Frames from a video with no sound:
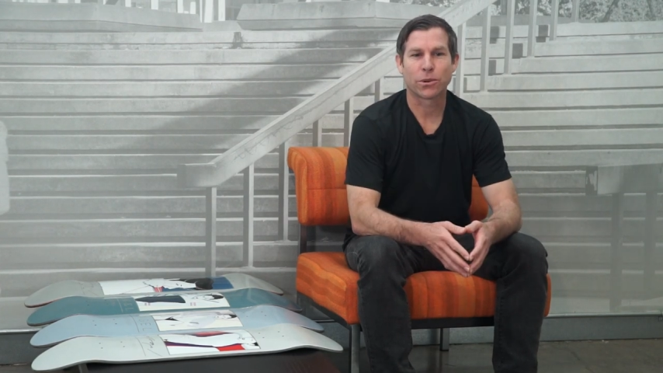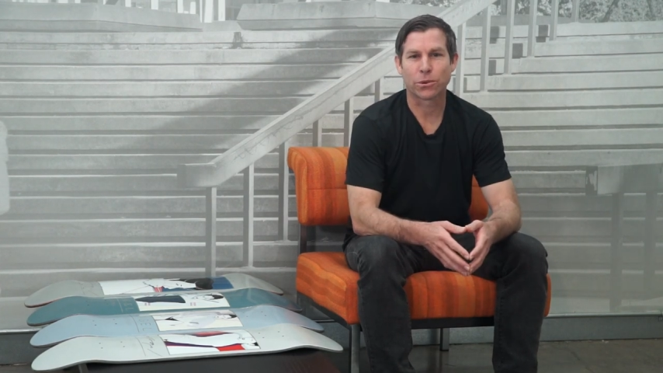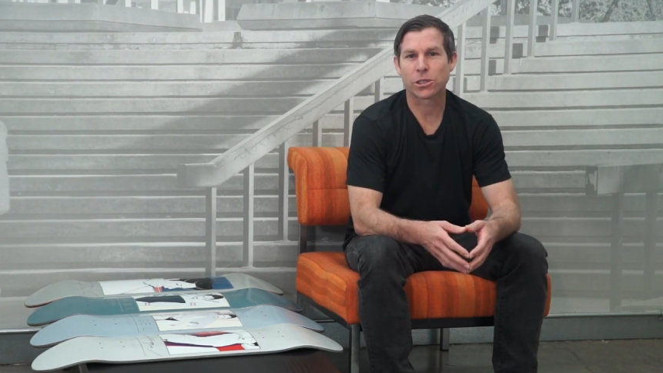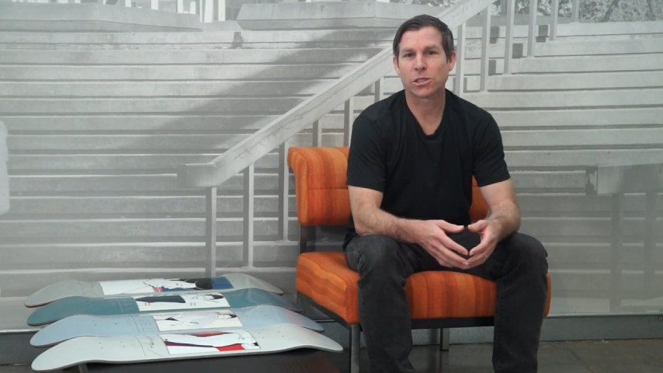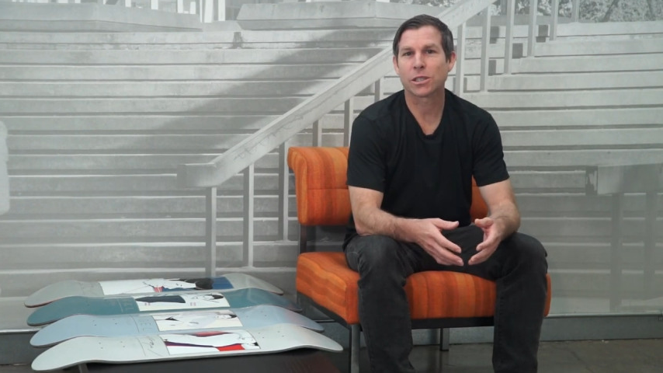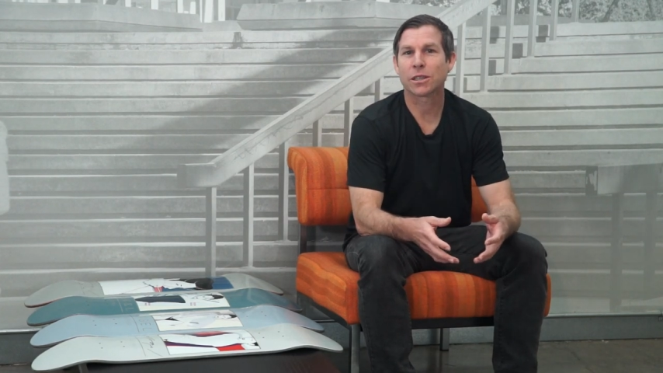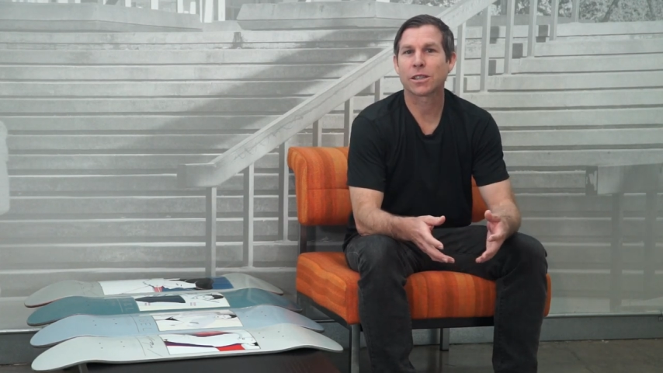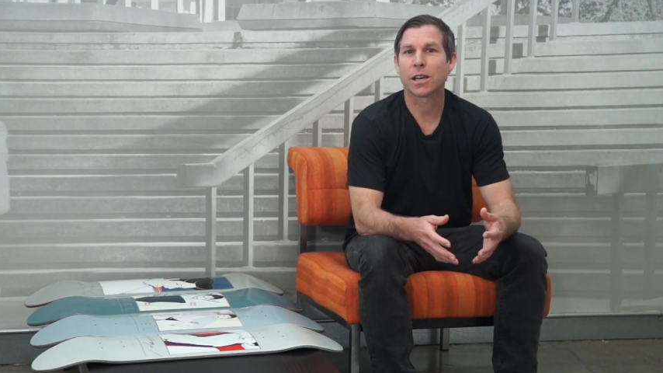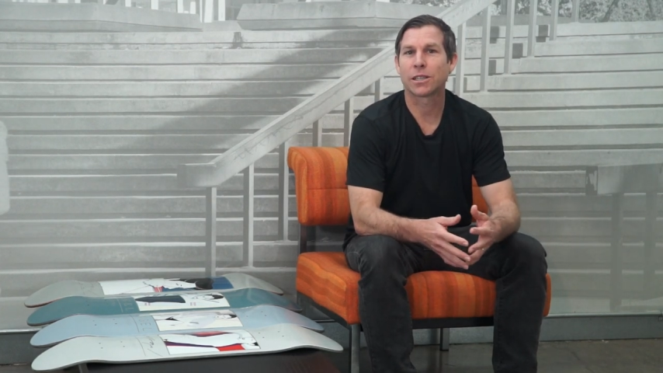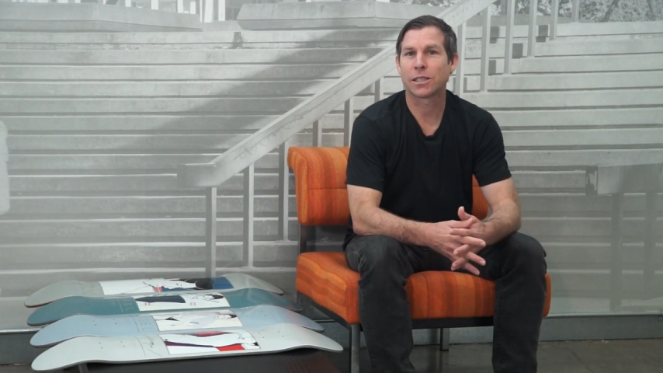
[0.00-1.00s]
We originally
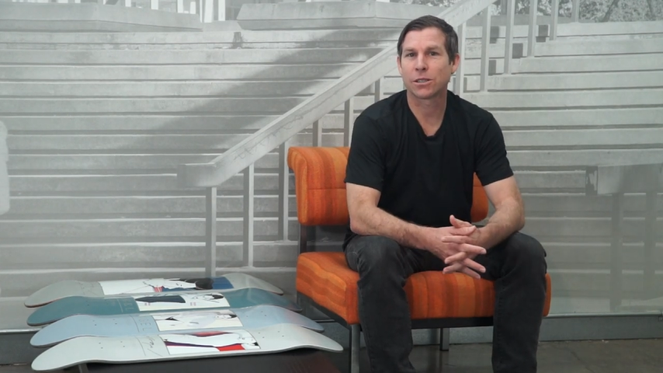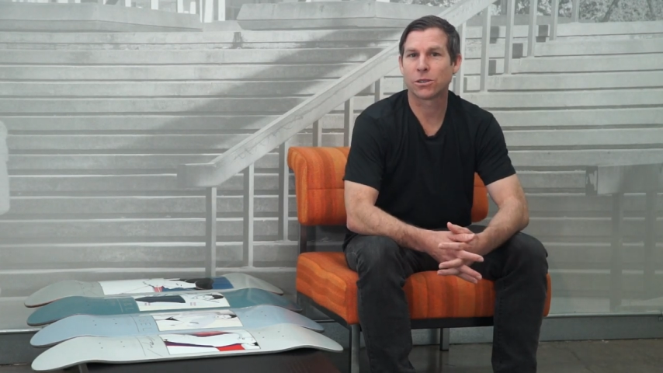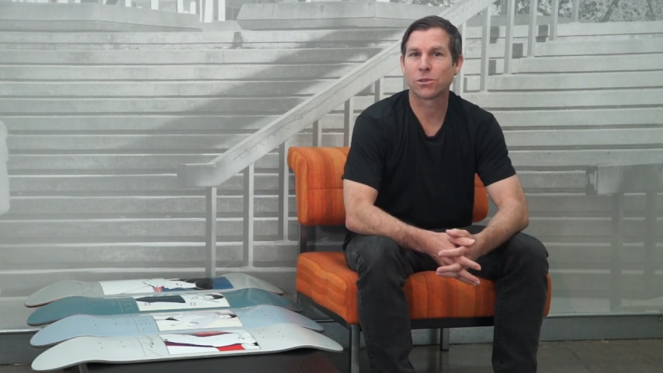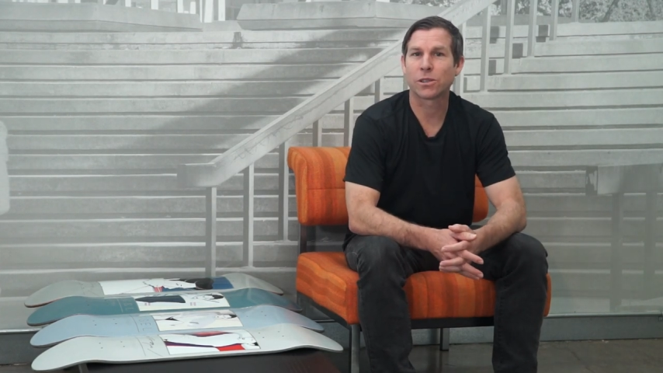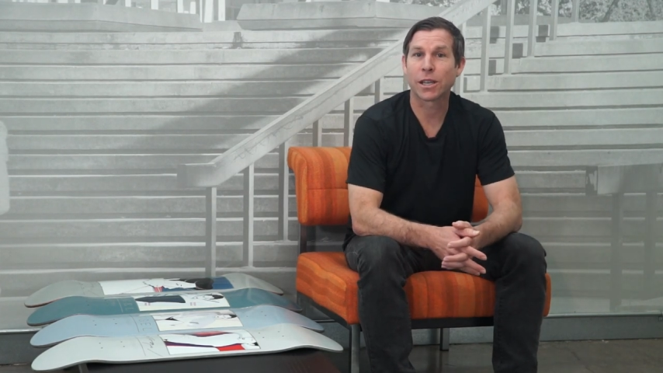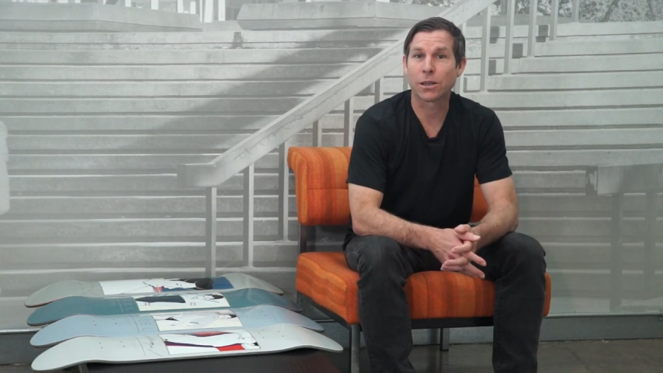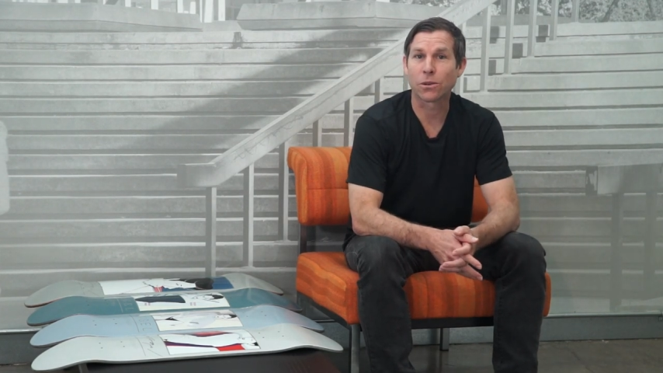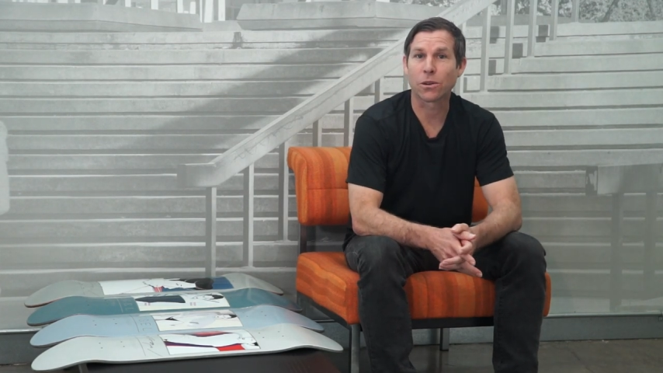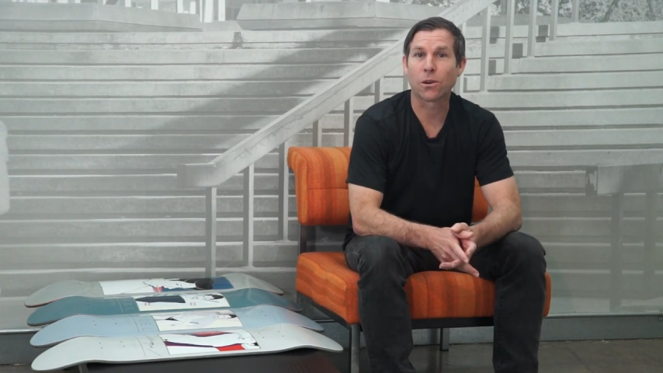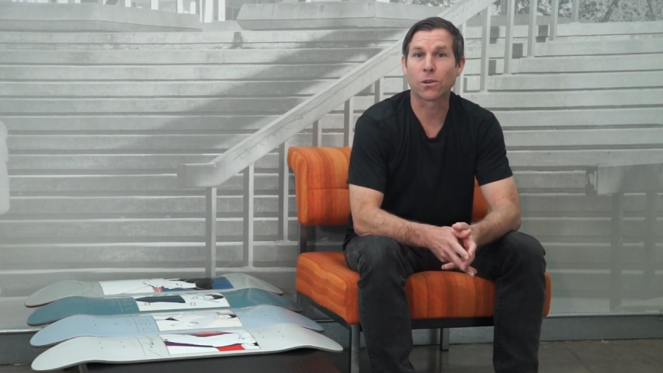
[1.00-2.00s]
got the idea to do the
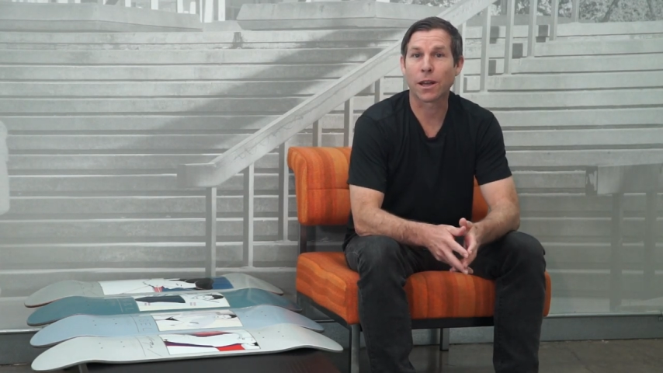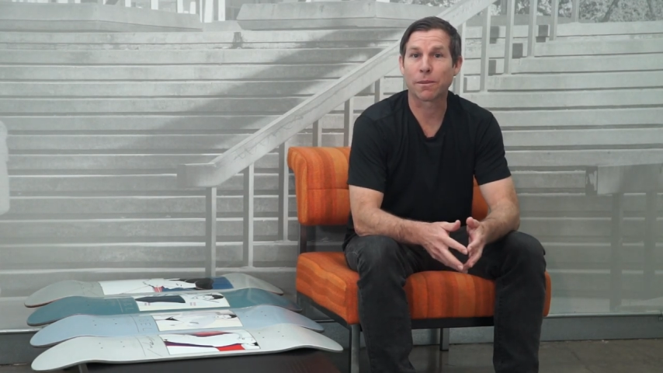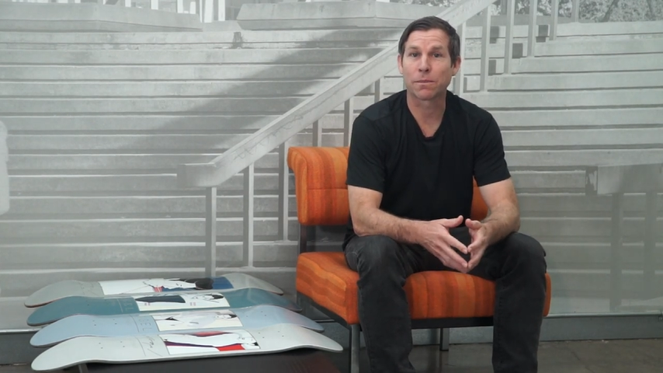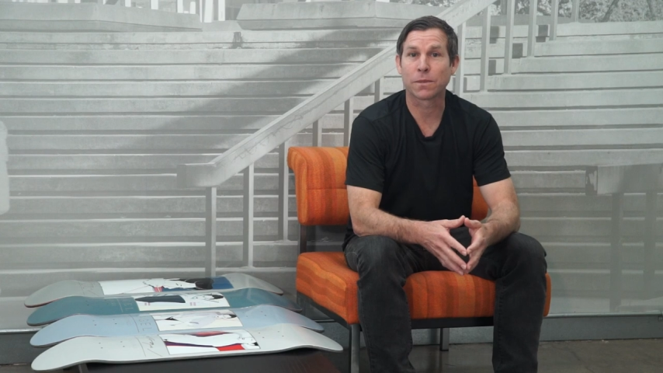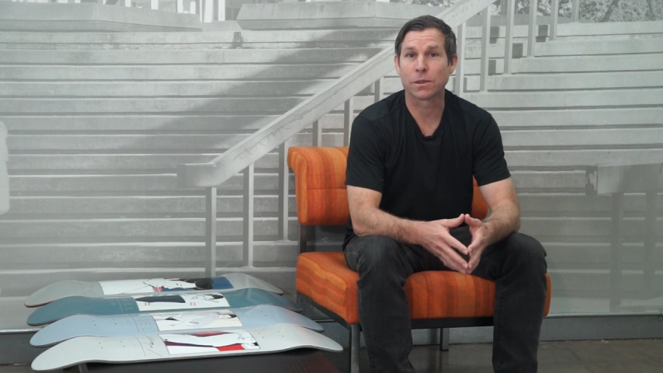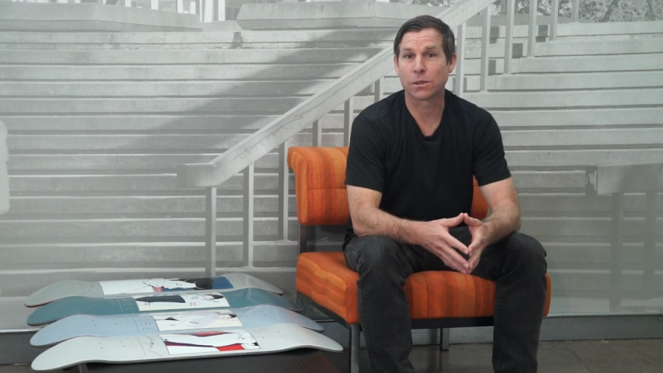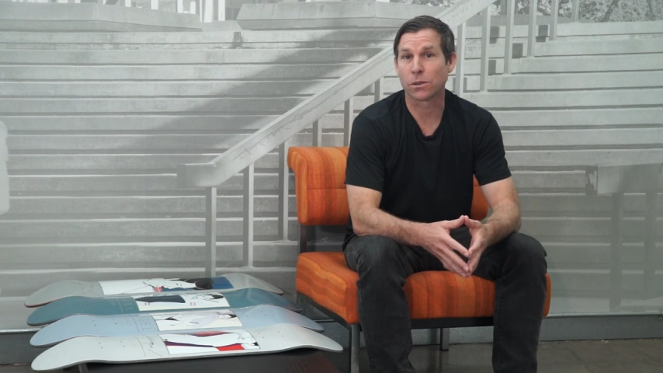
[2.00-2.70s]
Nagel collab